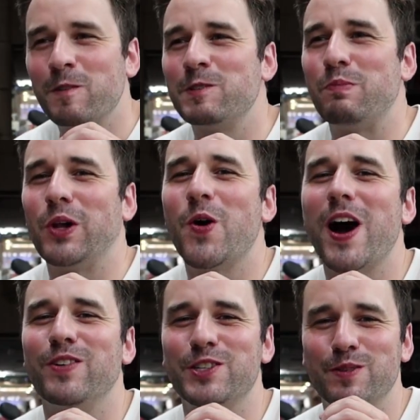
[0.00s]
It's below
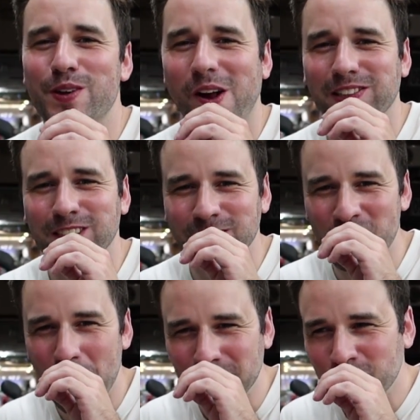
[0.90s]
average, to be honest.
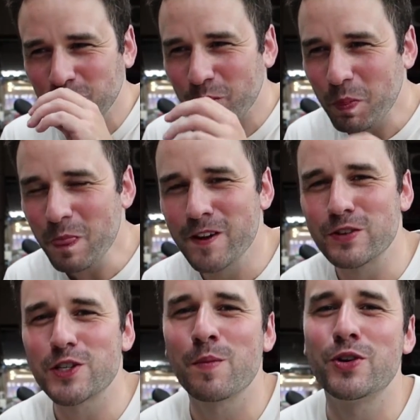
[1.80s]
if
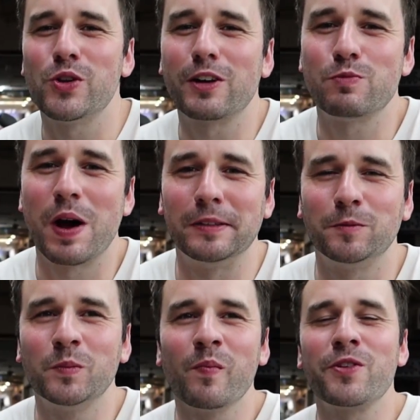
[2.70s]
you're someone who likes
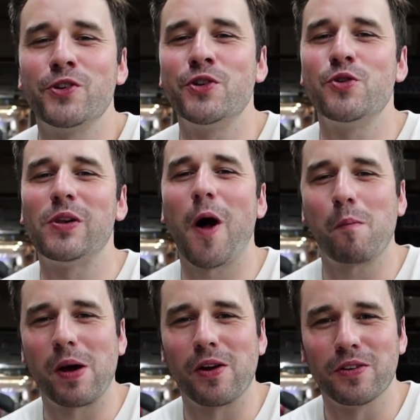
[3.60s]
mutton, you can do a
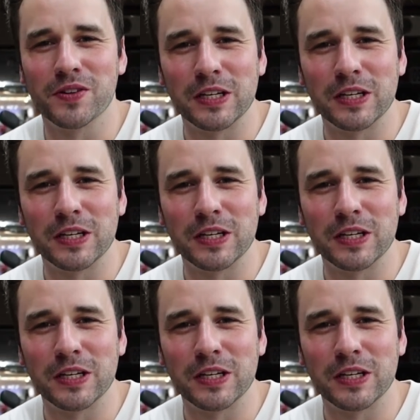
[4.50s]
lot better than